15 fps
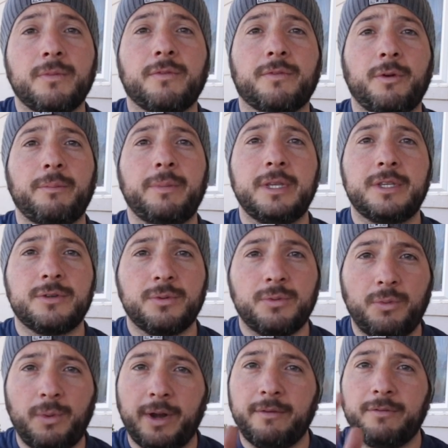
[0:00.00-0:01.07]
from each
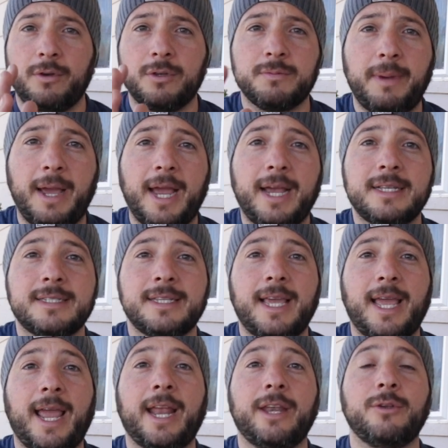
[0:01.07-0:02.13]
one of those bags
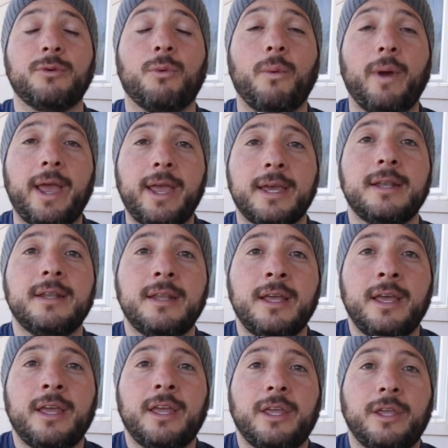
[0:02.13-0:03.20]
and you weigh it,
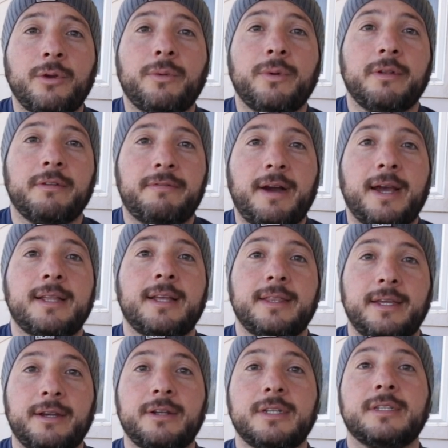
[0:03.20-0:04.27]
you will find that
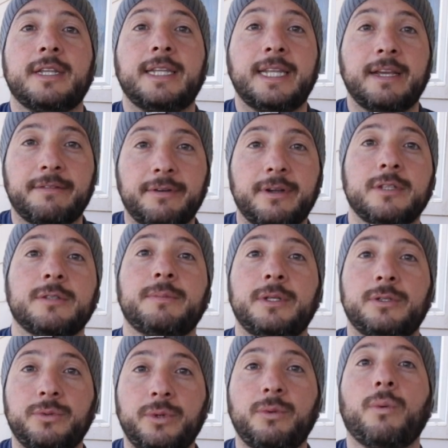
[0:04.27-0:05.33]
there is a difference
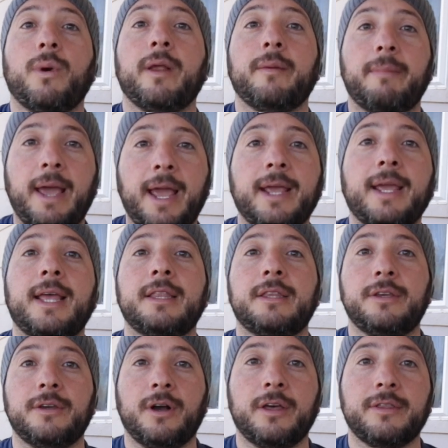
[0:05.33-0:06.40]
between one bag and
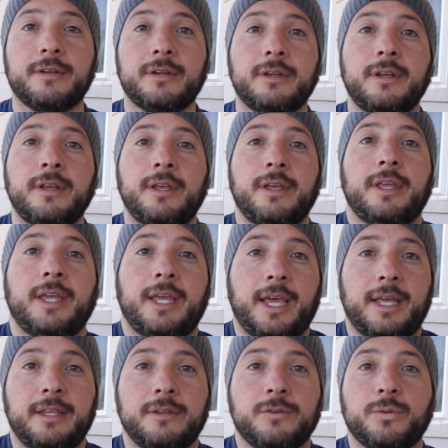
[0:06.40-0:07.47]
the other,
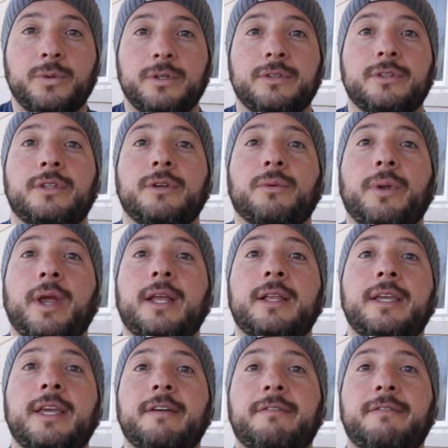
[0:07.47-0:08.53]
and this will
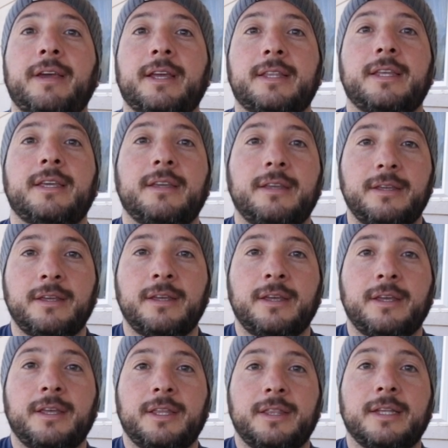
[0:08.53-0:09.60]
directly affect the
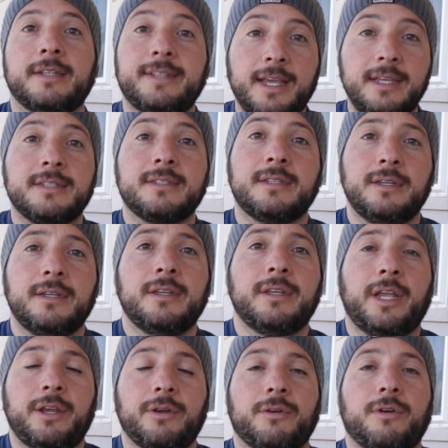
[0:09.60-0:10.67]
taste
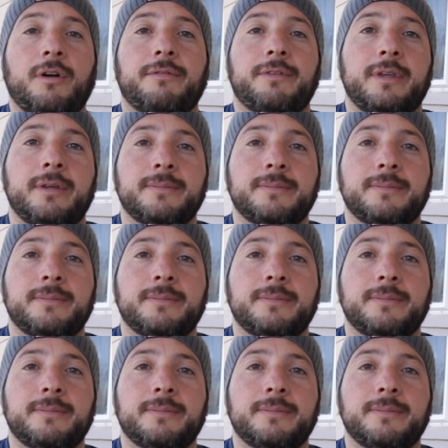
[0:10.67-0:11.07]
in your coffee.